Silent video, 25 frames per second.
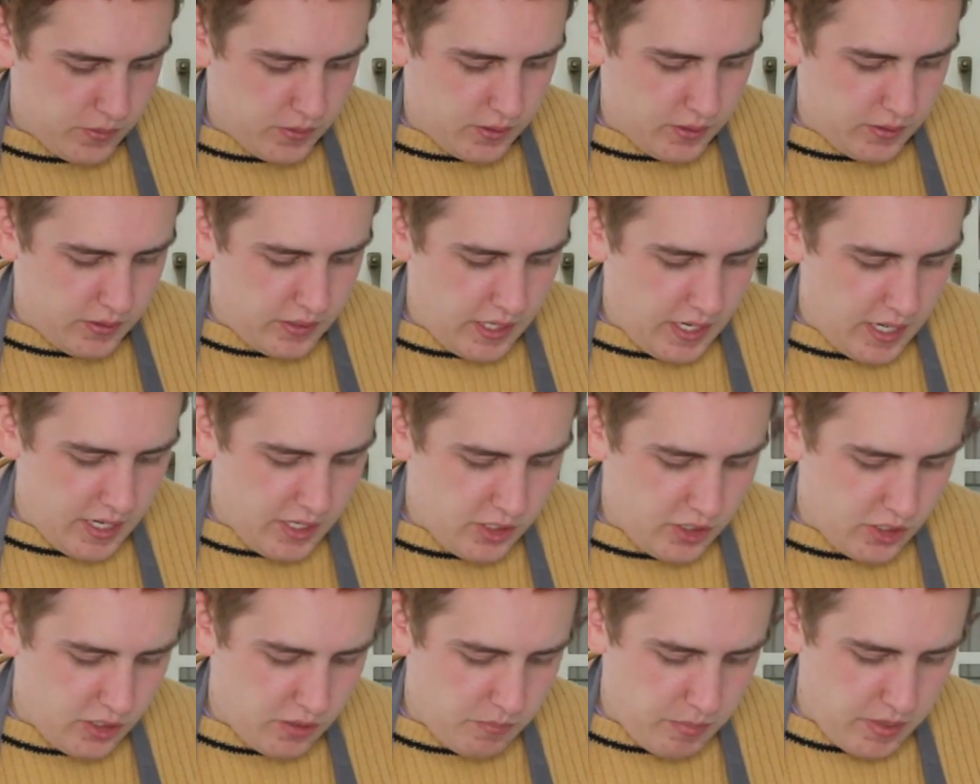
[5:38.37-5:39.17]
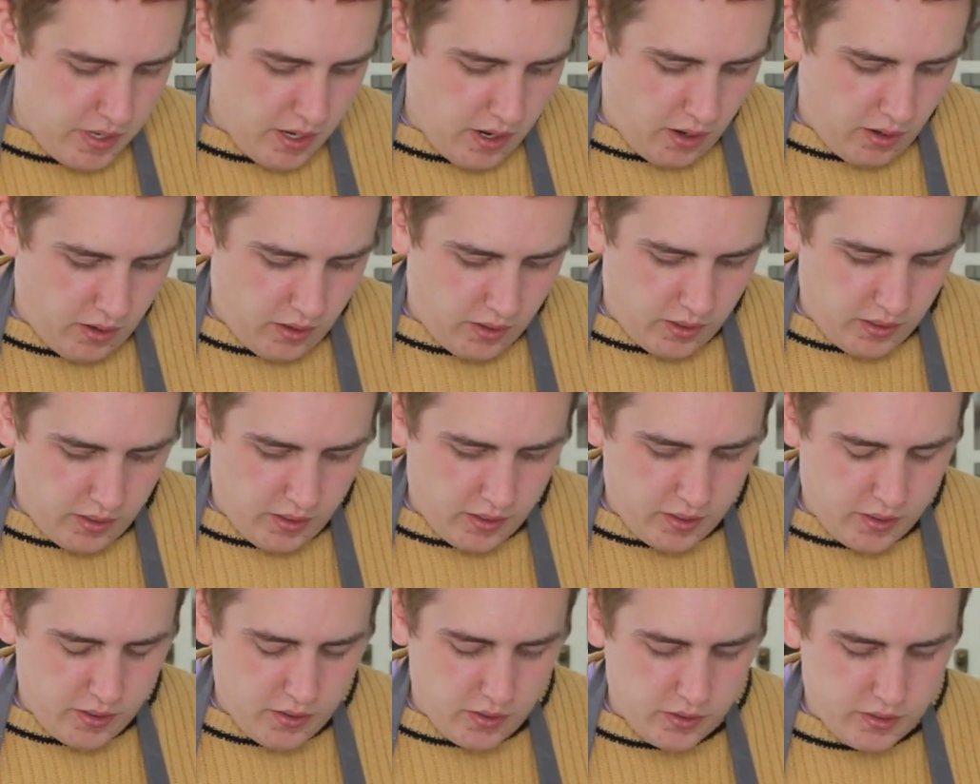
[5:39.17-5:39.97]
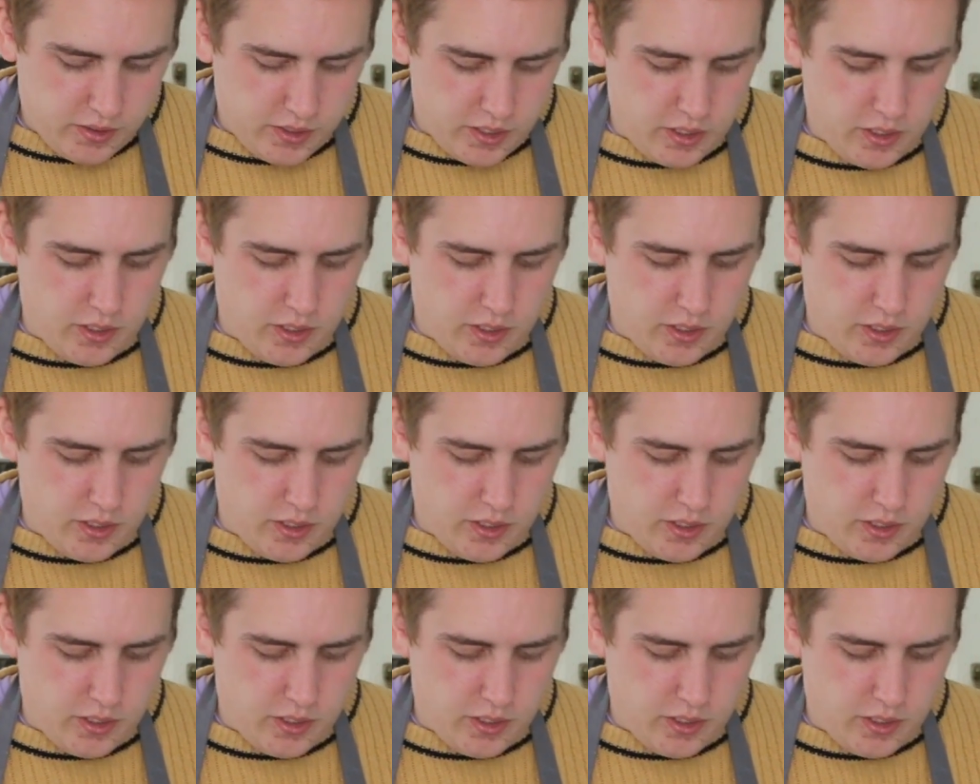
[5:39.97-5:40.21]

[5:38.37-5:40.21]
So they should be all good to